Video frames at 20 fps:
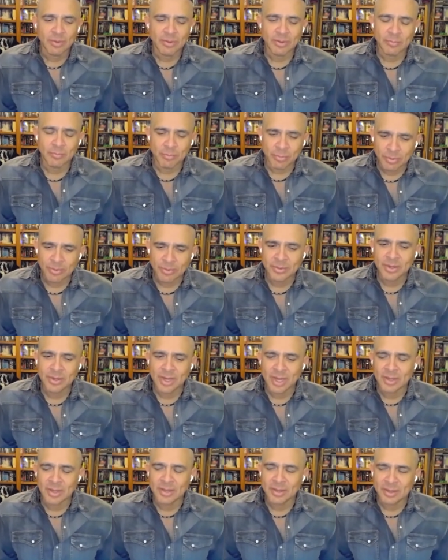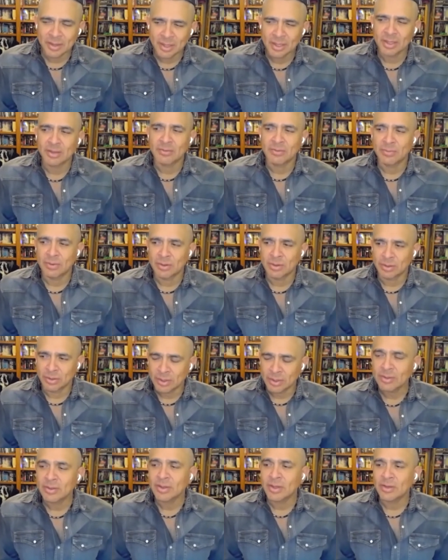important, I think, for a
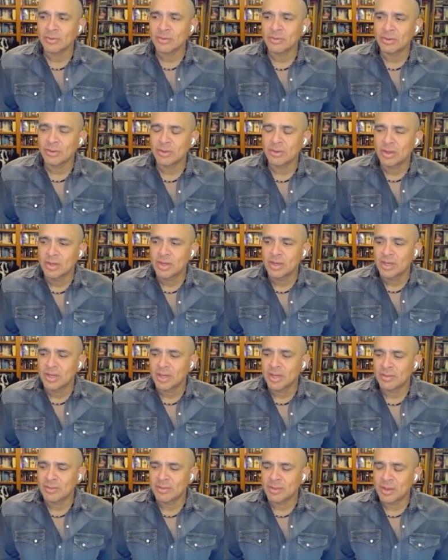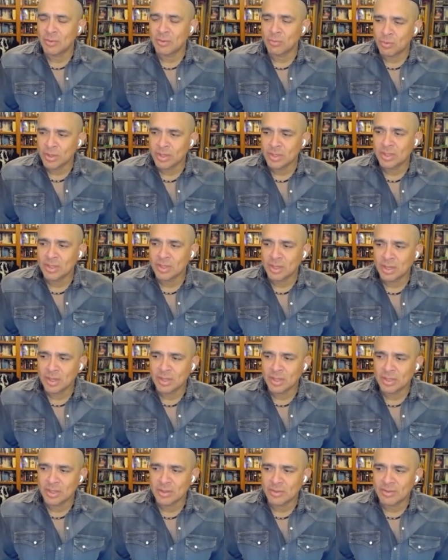good slasher is that we, the
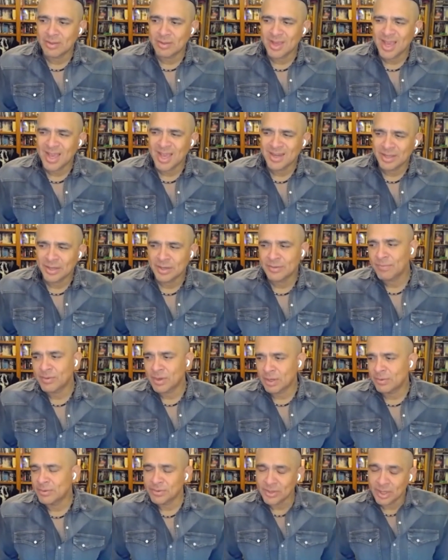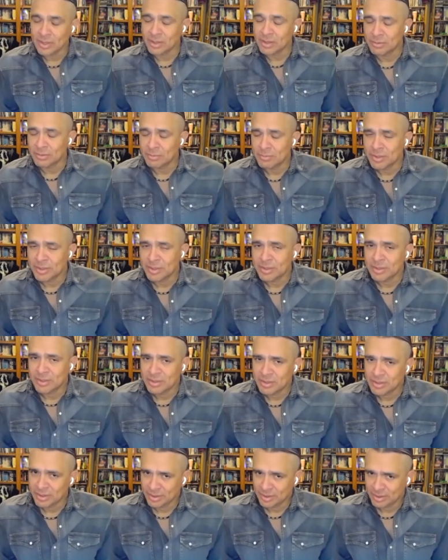audience, identify with that a little bit,
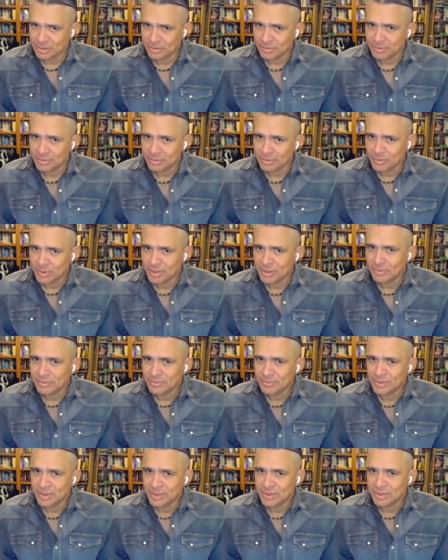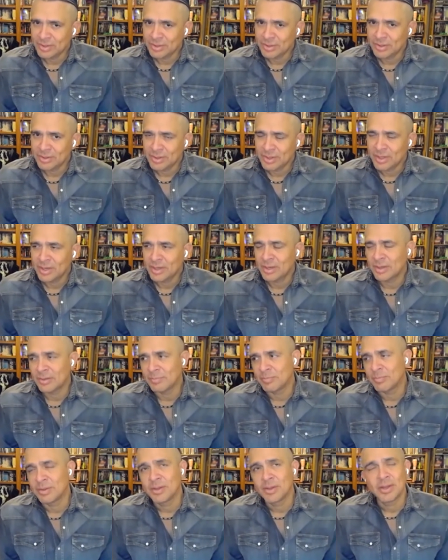that we understand that
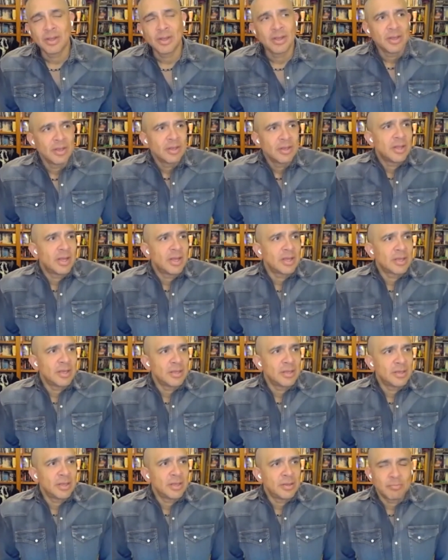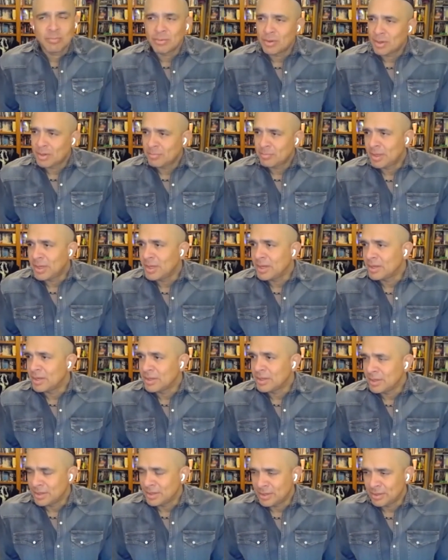like in prom night,
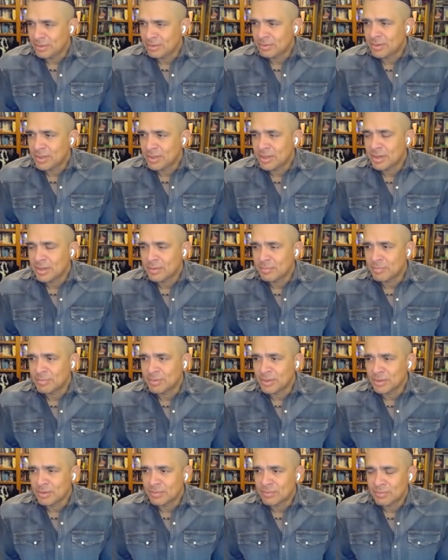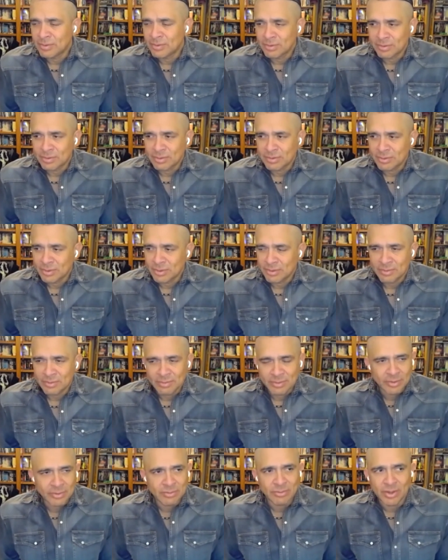that these
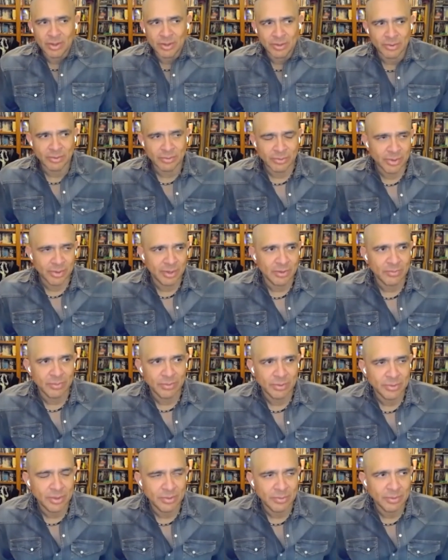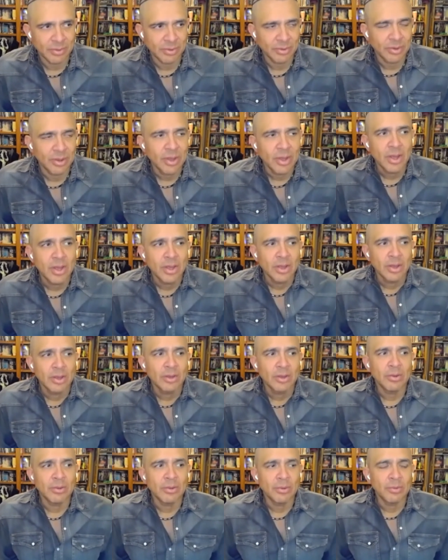sixth graders or however old they were
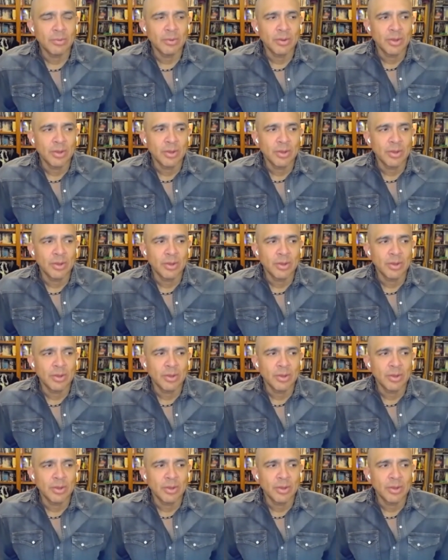who